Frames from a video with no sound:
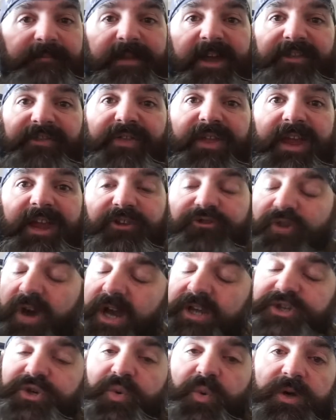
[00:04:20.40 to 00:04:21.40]
that thing. I
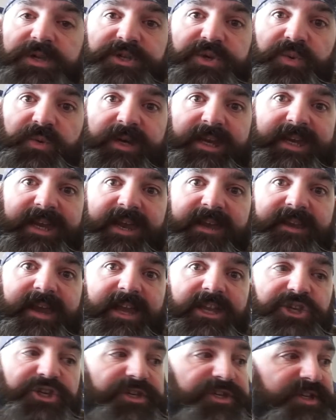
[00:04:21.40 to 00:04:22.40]
try to once a weekend
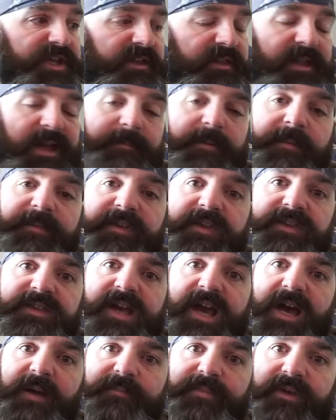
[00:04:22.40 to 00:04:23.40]
and just climb up to the
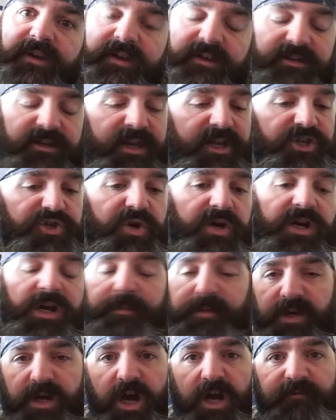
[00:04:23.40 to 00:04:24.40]
top, enjoy a
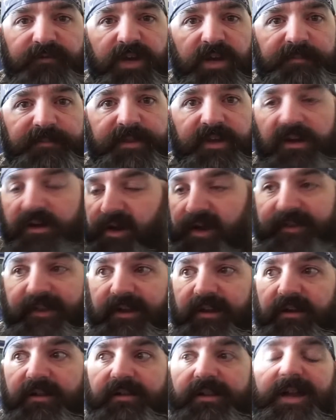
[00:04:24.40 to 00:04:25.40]
cup of coffee up there, and
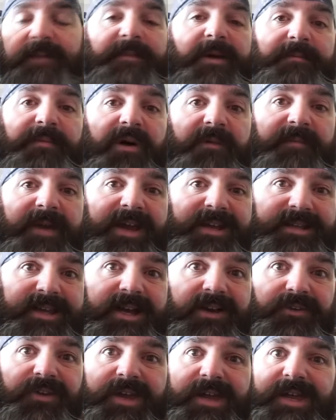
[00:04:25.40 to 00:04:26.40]
then climb my butt back
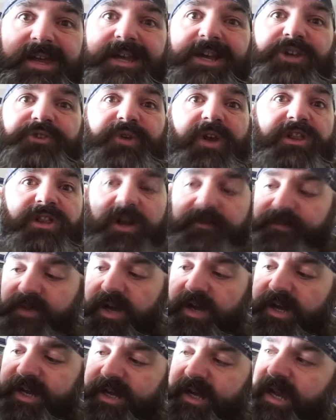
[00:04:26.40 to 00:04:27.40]
down. So I love to
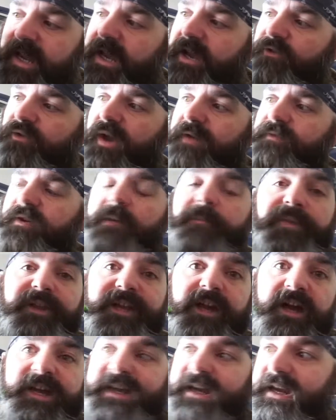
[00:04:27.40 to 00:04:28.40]
hike, so I have a
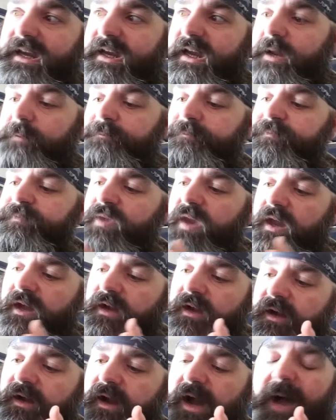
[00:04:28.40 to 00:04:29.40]
complete hiking kit.
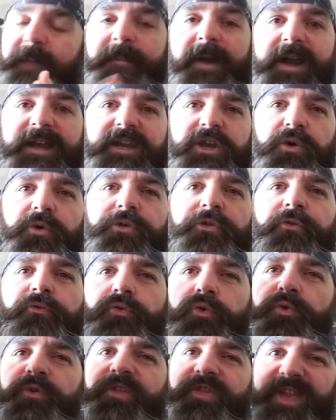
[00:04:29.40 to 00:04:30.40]
I'm not going to go
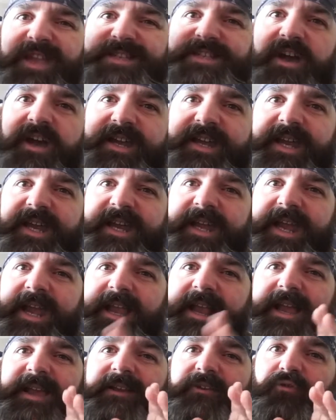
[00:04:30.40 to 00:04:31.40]
through this hiking
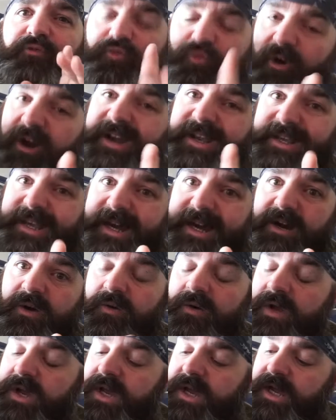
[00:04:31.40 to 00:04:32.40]
kit right
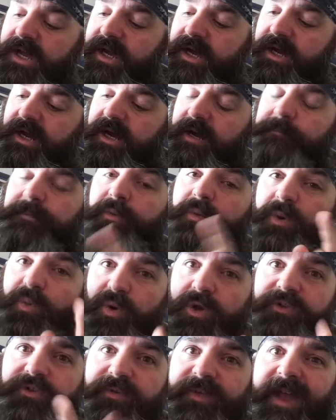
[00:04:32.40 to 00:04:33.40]
now, but we
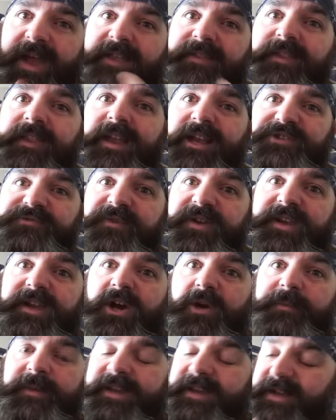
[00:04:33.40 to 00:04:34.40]
will do that in the next
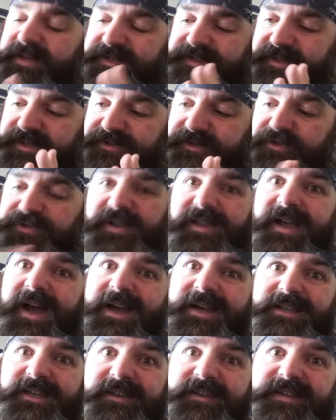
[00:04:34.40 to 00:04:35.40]
video because there's a
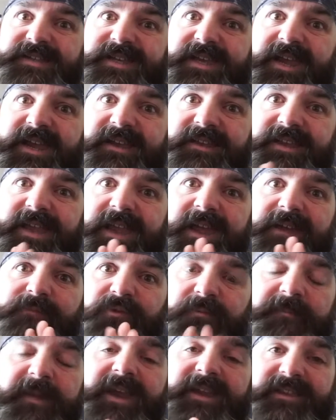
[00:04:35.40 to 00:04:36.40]
lot to this kit, and it
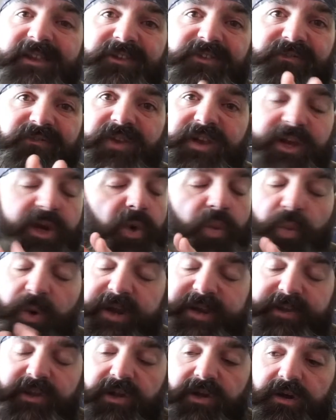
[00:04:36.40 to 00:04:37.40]
would make this video
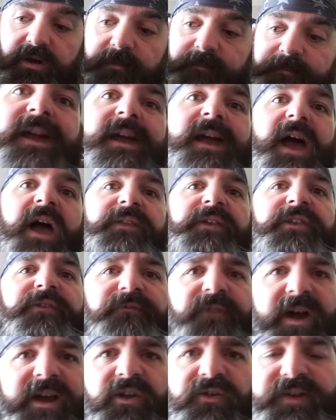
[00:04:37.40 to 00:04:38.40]
wicked long. And then the
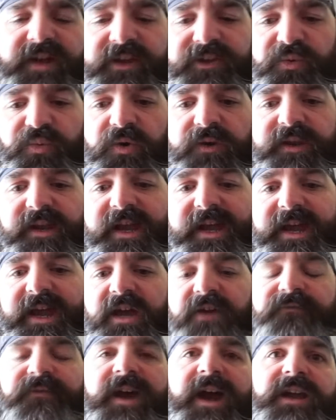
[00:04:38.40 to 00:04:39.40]
final kit, the one that I
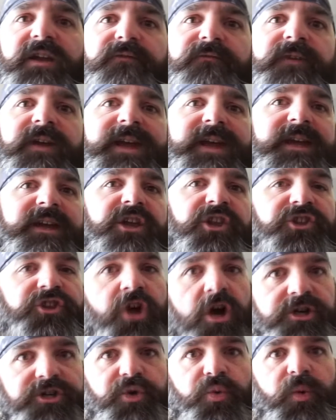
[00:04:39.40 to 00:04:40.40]
have kind of
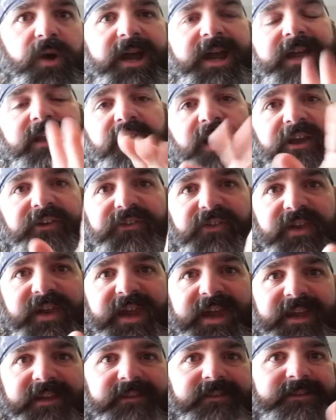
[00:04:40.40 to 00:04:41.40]
tucked away, nice and
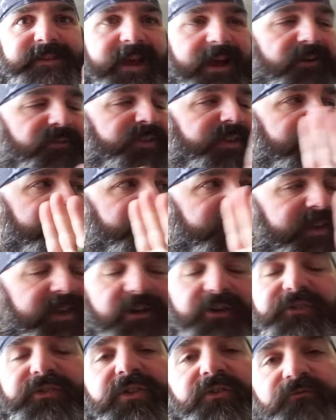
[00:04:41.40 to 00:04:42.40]
hidden,
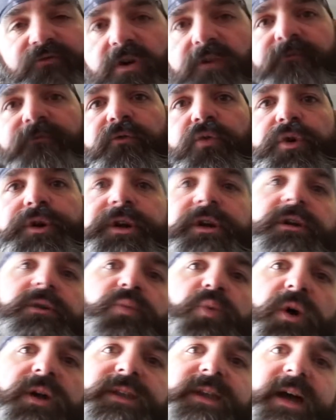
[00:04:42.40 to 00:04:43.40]
downstairs in the front foyer
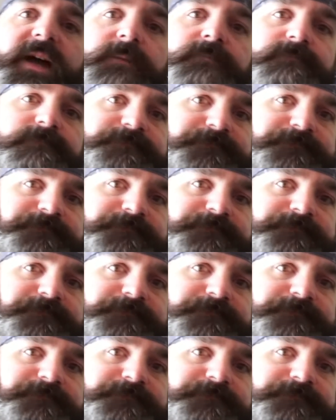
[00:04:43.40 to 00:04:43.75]
and whatnot,